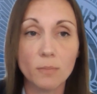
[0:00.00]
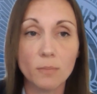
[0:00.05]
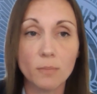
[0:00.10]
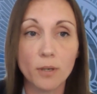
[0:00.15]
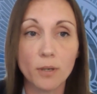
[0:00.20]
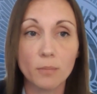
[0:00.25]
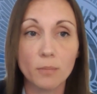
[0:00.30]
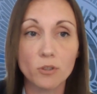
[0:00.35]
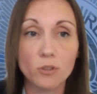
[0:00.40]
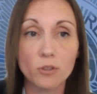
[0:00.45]

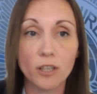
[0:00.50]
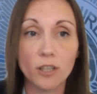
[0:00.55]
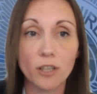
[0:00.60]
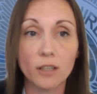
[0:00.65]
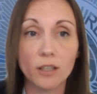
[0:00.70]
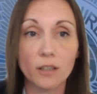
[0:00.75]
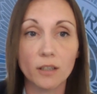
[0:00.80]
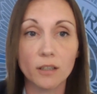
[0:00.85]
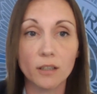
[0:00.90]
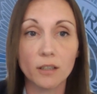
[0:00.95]

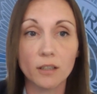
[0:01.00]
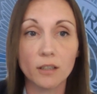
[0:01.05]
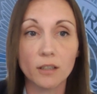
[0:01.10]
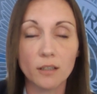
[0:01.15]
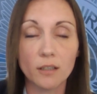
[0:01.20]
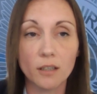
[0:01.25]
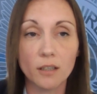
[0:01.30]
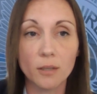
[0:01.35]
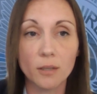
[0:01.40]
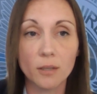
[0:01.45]

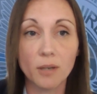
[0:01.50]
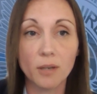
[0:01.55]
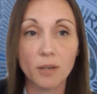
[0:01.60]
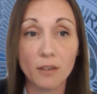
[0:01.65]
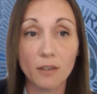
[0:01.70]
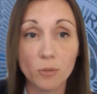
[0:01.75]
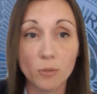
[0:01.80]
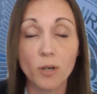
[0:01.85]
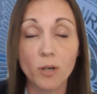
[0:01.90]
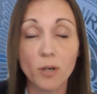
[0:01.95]

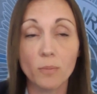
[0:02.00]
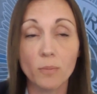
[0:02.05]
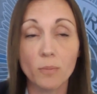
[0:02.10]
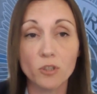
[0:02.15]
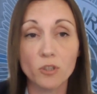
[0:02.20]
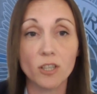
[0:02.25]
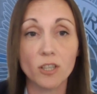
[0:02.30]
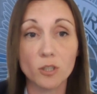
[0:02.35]
behaviour a perpetrator